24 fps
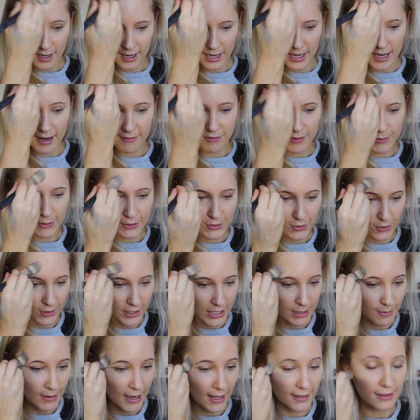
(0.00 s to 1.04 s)
everyone's
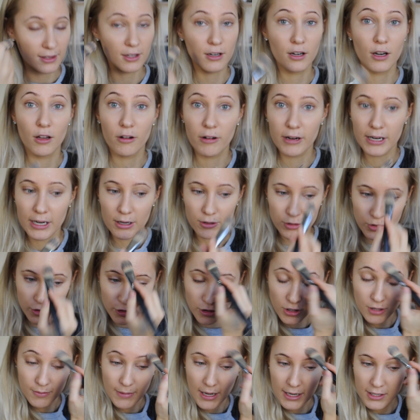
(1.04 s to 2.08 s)
talking about the L'Oreal
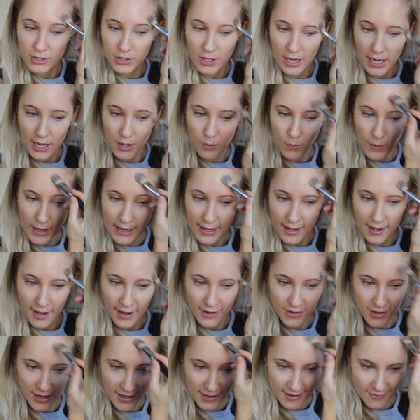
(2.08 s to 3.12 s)
True Match, so I went and
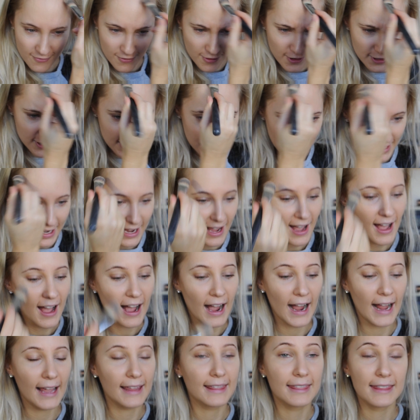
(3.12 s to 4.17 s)
I tried it. Unfortunately,
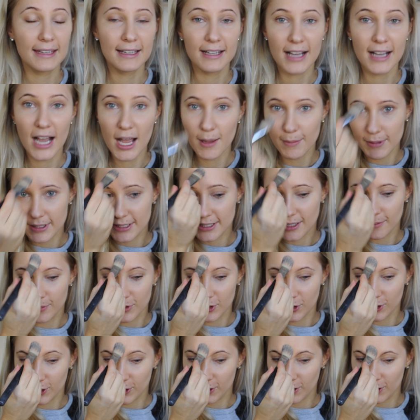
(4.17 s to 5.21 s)
I think I'm a
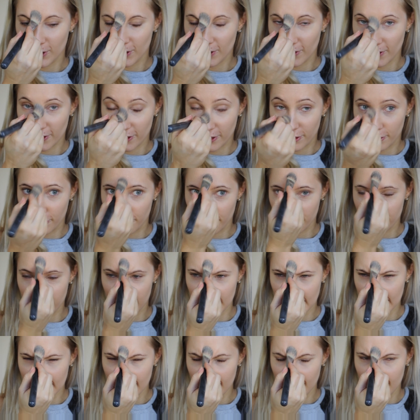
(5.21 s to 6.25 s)

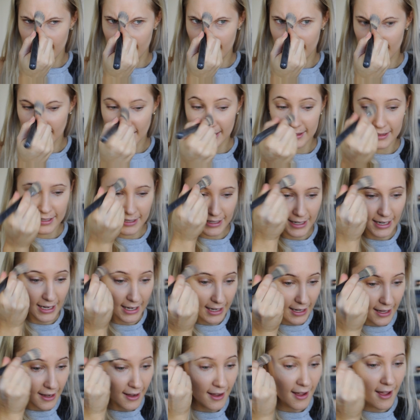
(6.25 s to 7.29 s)
W3 in the
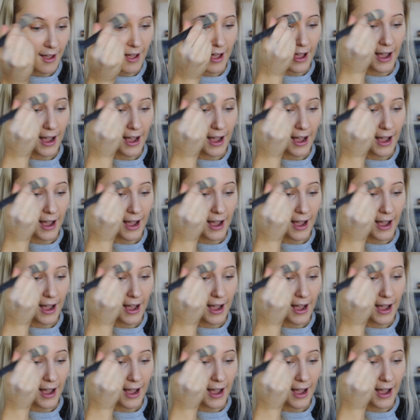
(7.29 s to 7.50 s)
colour.